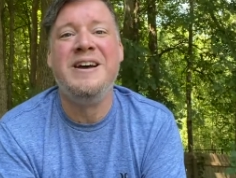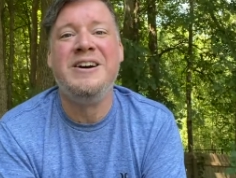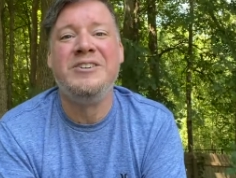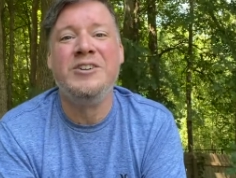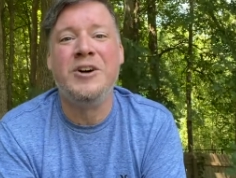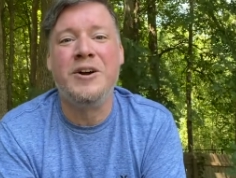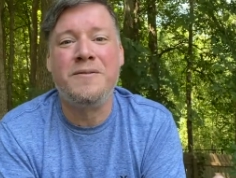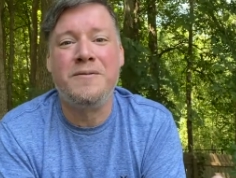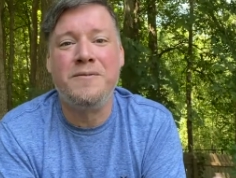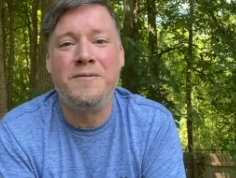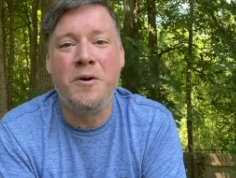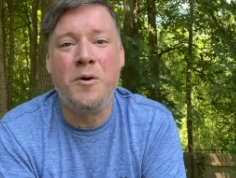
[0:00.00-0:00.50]

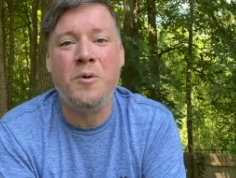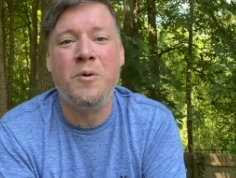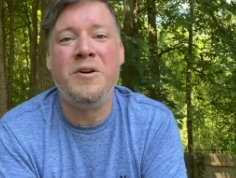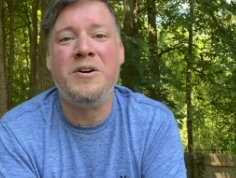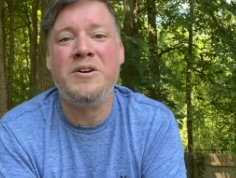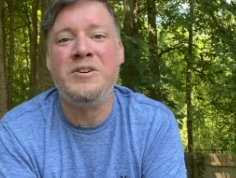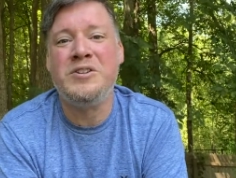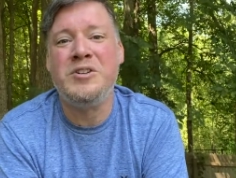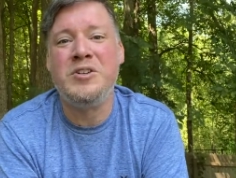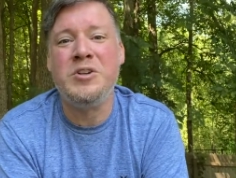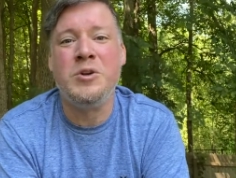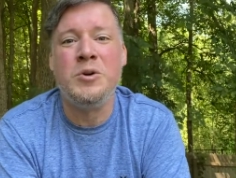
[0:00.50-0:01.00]
Look
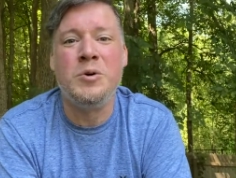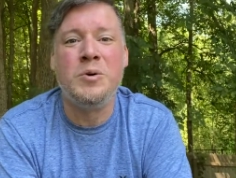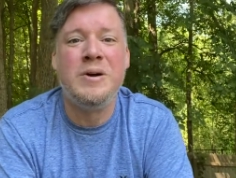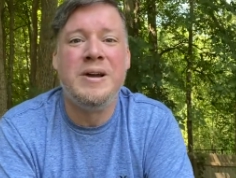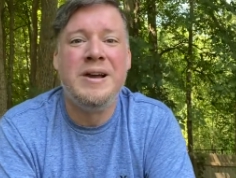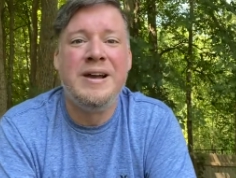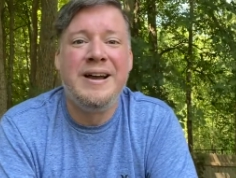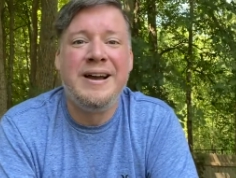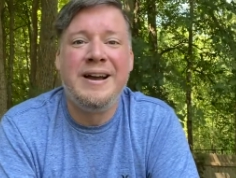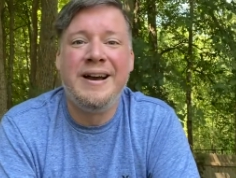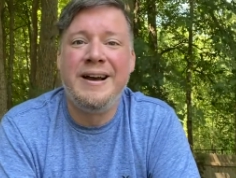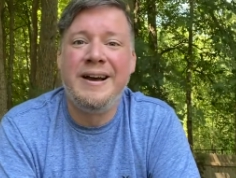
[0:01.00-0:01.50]
forward to
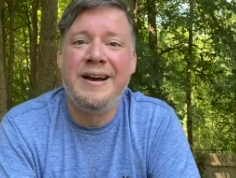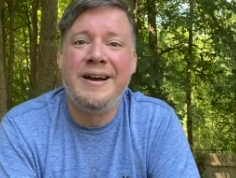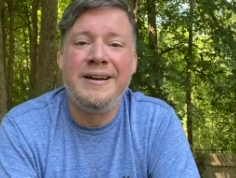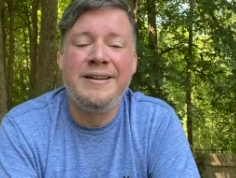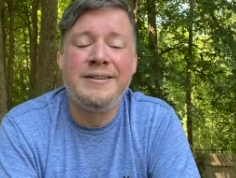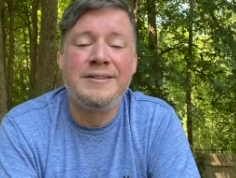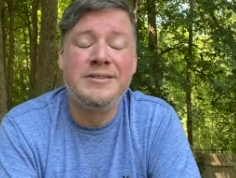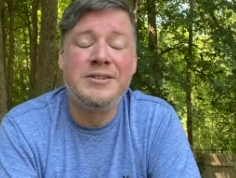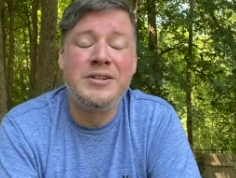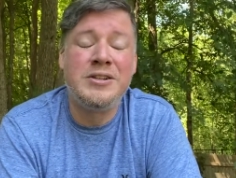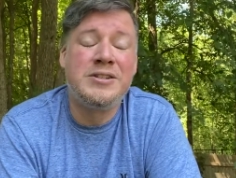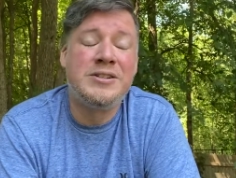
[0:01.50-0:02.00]
uh,
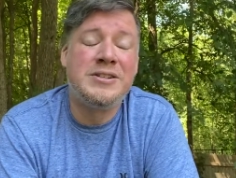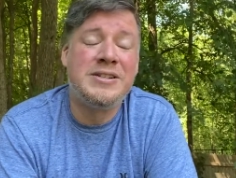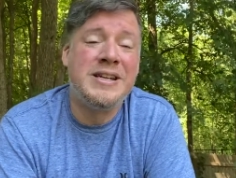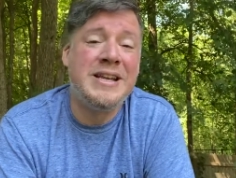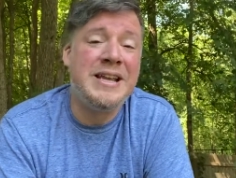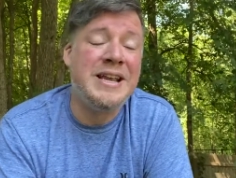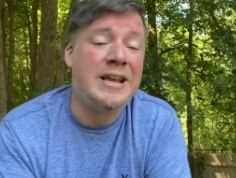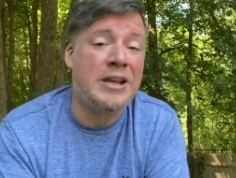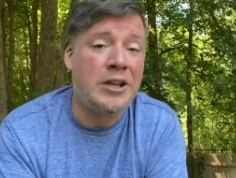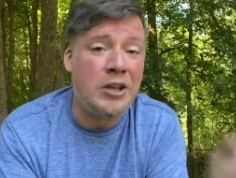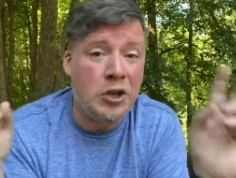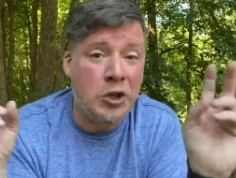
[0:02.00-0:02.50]
to
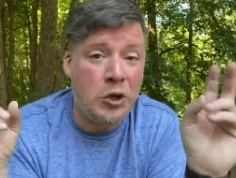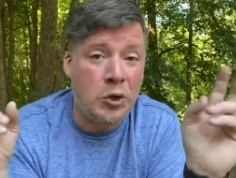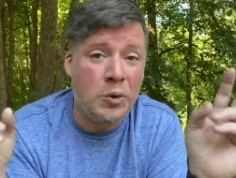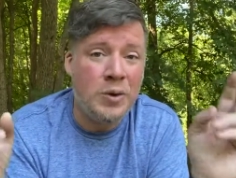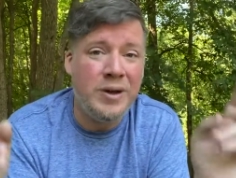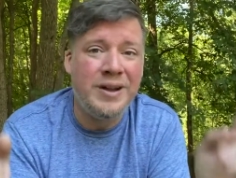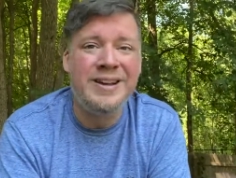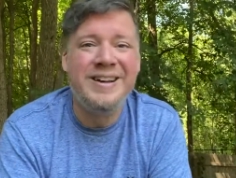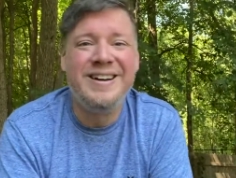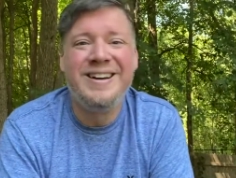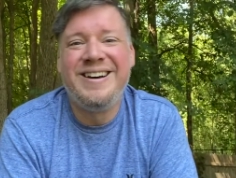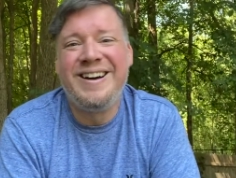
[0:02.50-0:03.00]
seeing
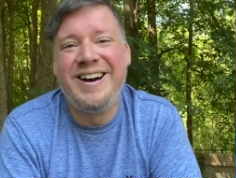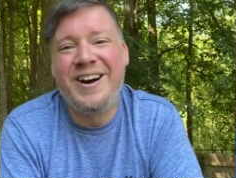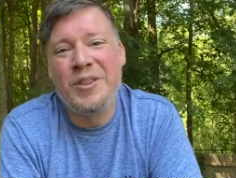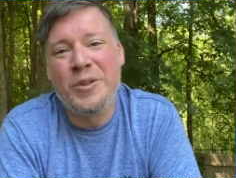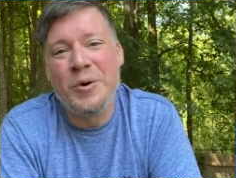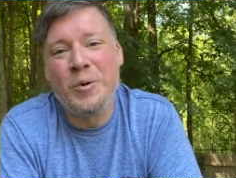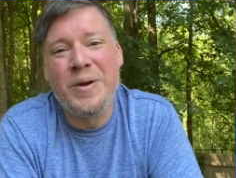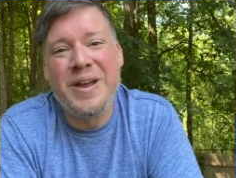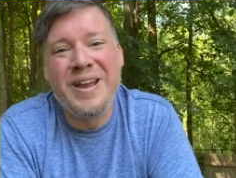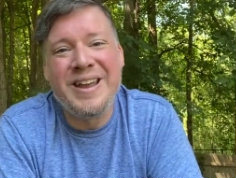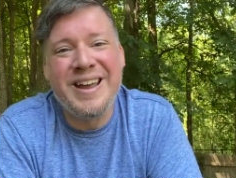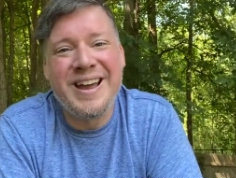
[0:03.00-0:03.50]
you on
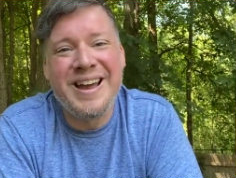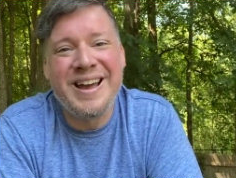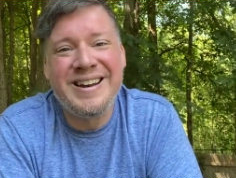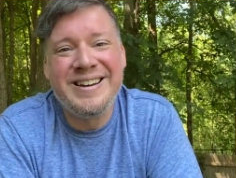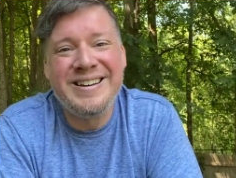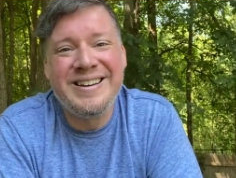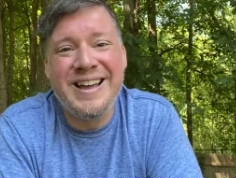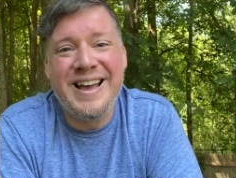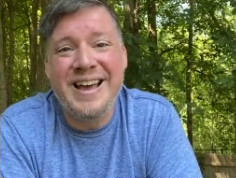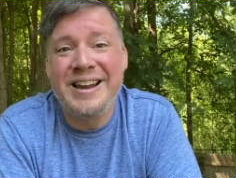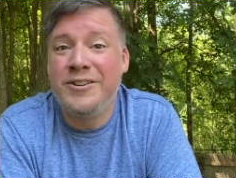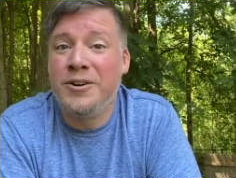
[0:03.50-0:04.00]
the
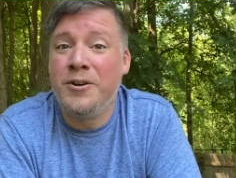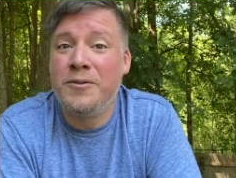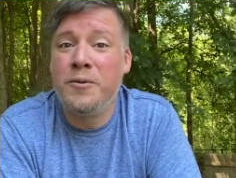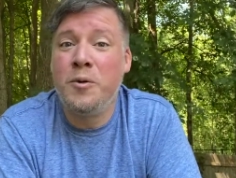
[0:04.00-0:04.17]
weekend, and look